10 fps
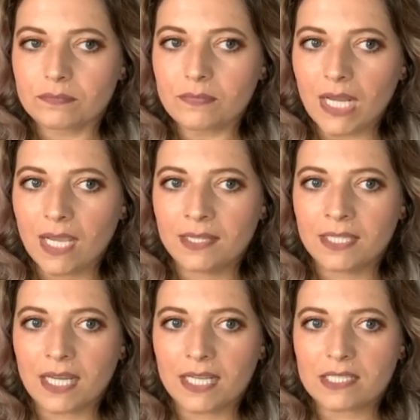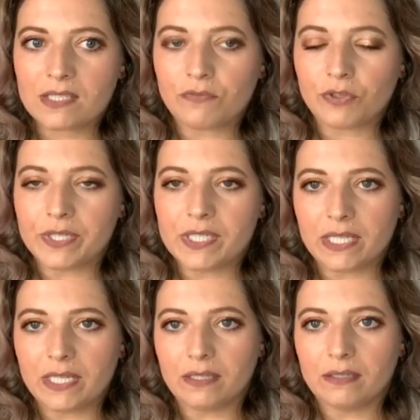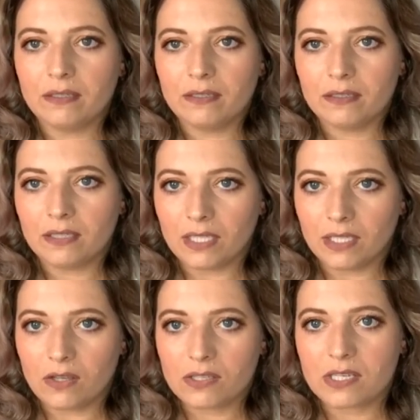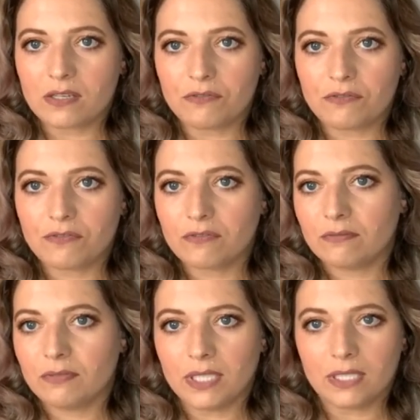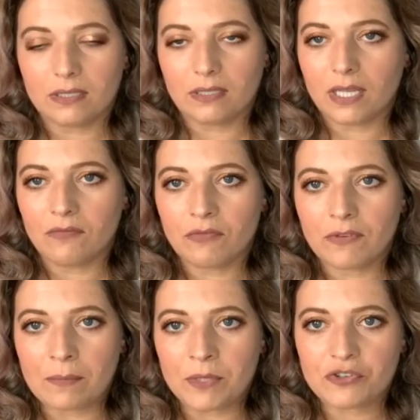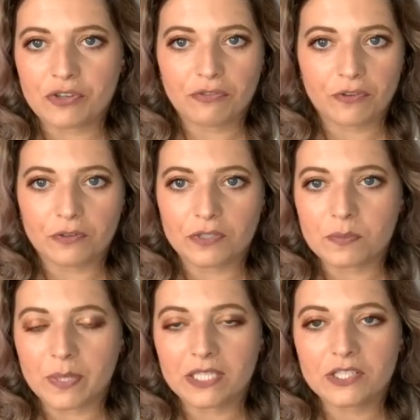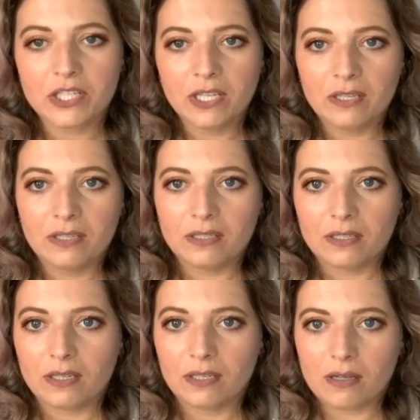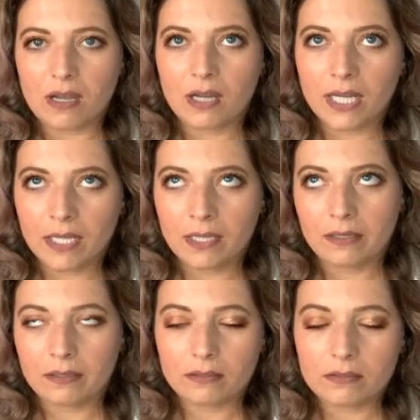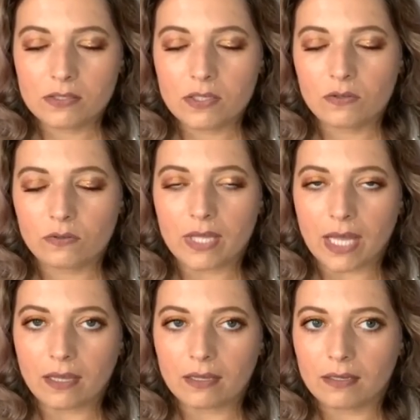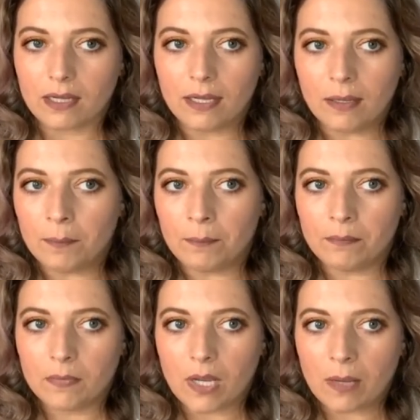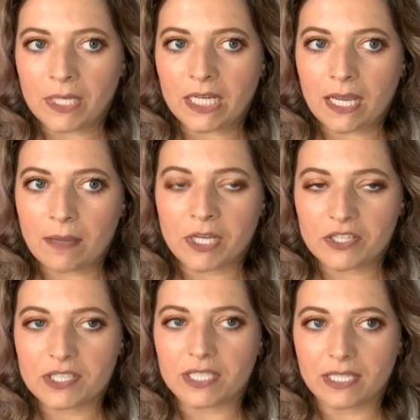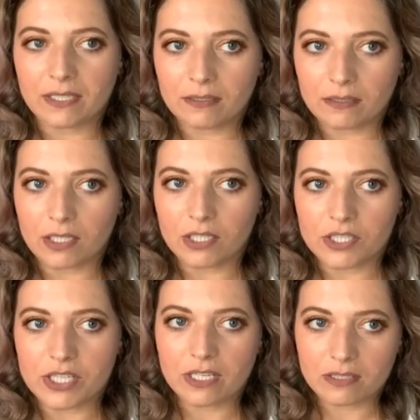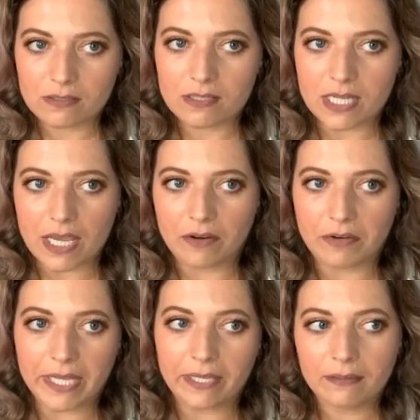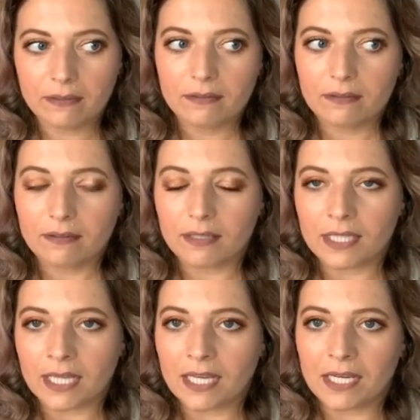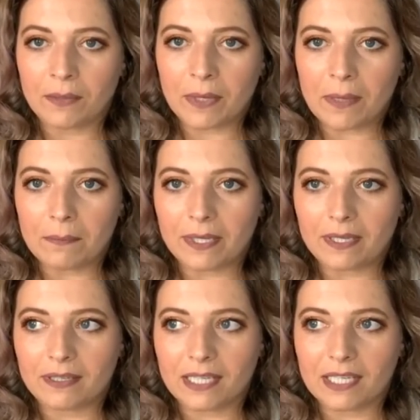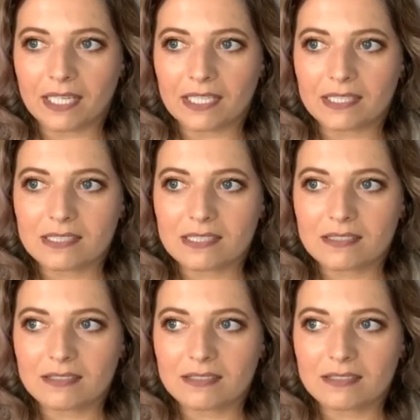that is avoiding a lot of the inflammatory foods, which I do that. I mean, I am actually allergic to dairy and that anyway, but it's